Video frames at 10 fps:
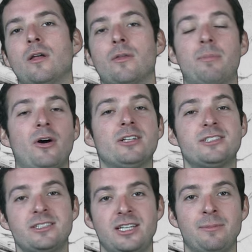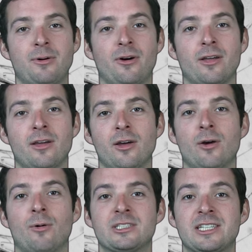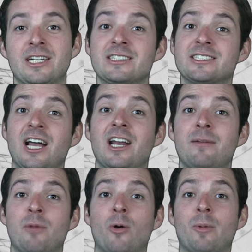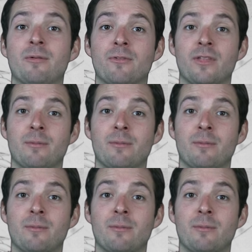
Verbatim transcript: The Boston Tea Party was an inciting moment for the